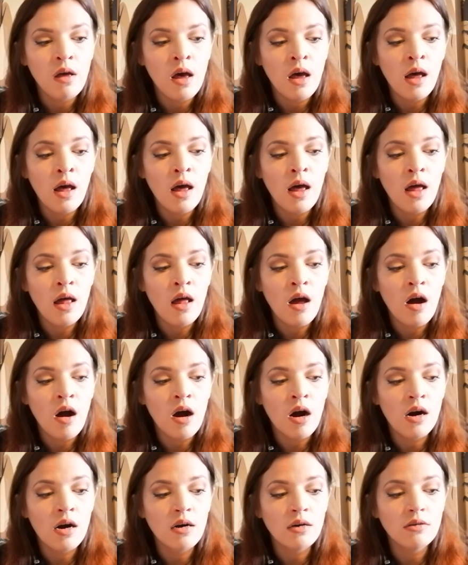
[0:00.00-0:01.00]
uh,
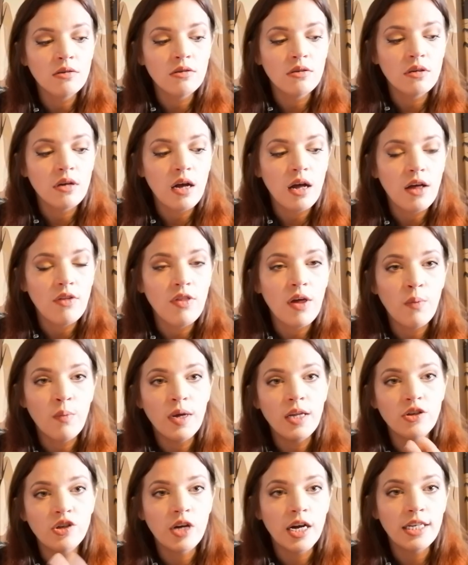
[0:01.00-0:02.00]
are uh, that
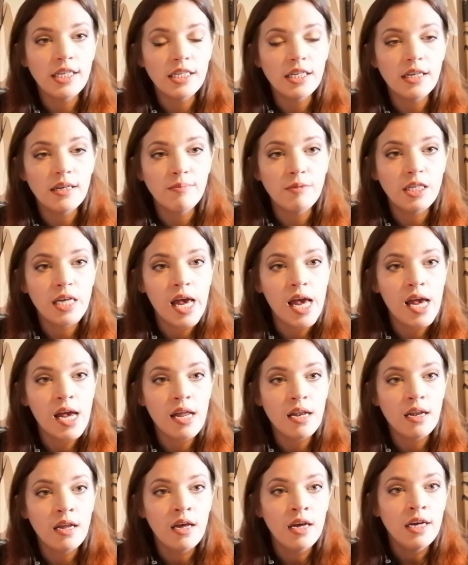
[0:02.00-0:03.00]
we try to
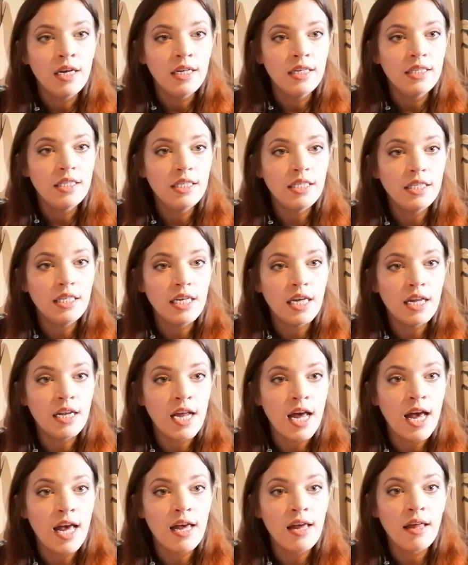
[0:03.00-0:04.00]
obtain
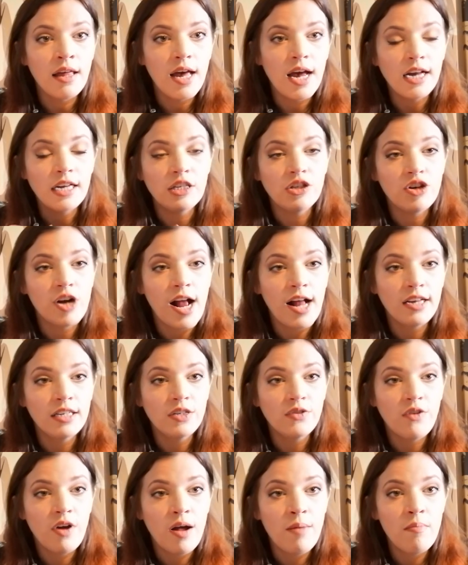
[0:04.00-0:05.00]
DNA
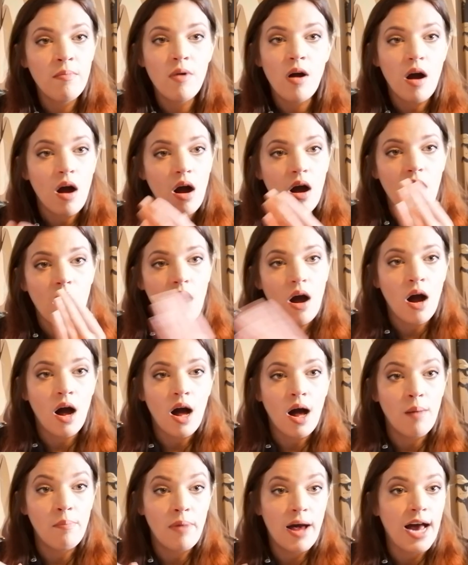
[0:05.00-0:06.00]
extracts from
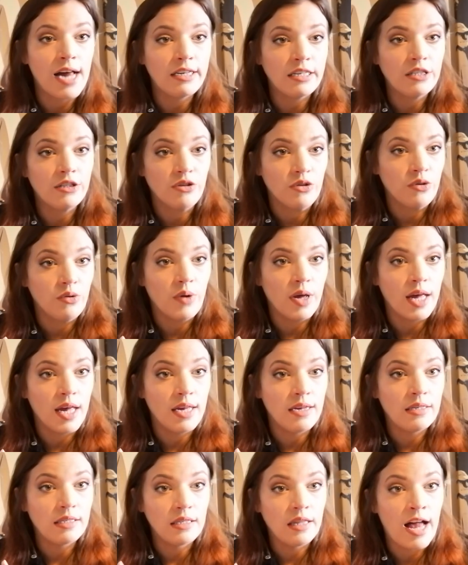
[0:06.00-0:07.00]
uh, passed through
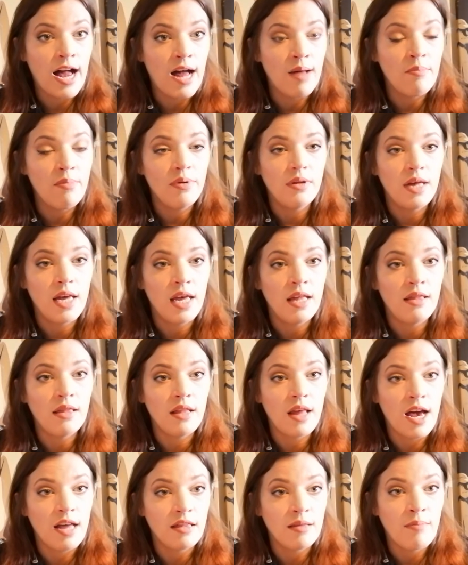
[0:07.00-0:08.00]
his lab
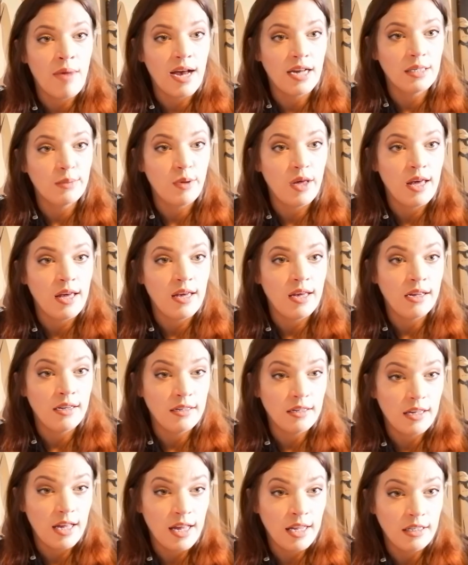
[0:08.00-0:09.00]
in at the Max Planck
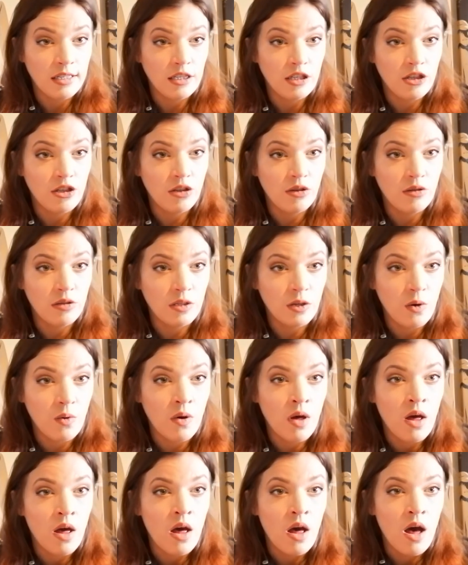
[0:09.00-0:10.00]
Institute.
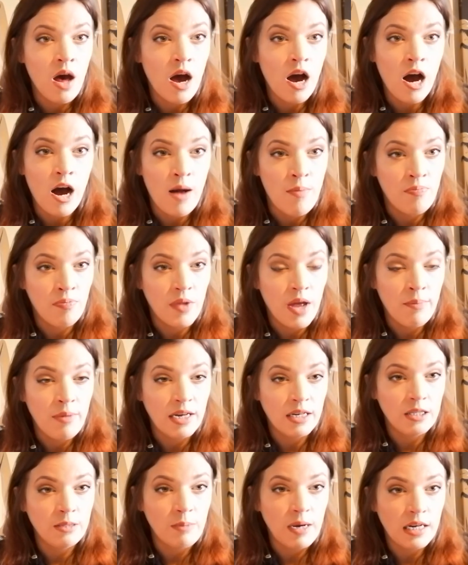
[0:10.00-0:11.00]
So um, I'm
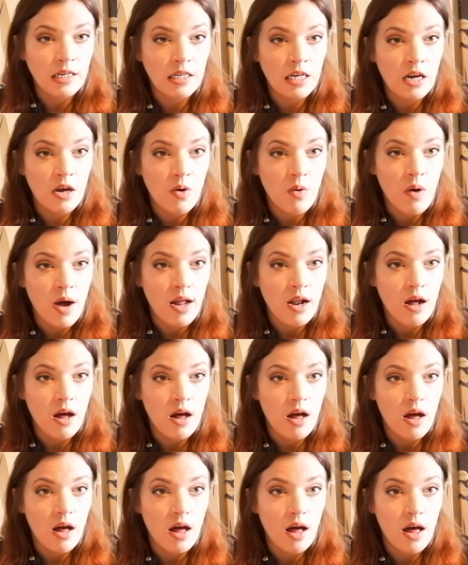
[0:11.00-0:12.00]
expecting quite
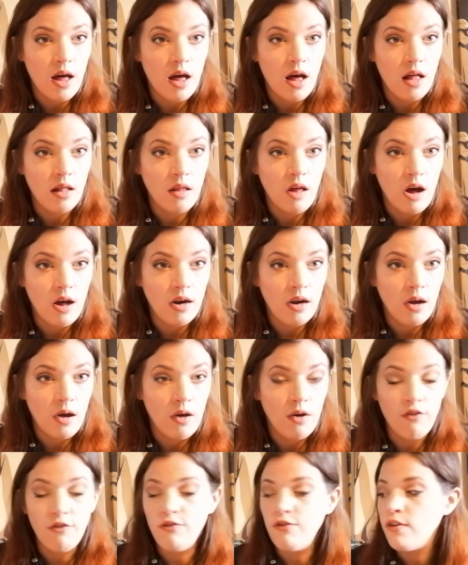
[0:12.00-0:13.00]
uh, a lot
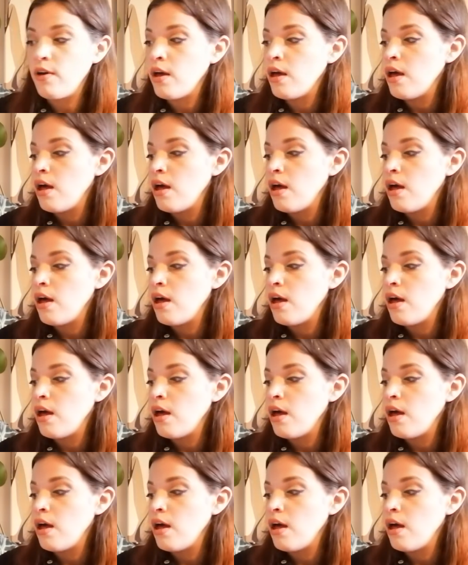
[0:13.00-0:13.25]
of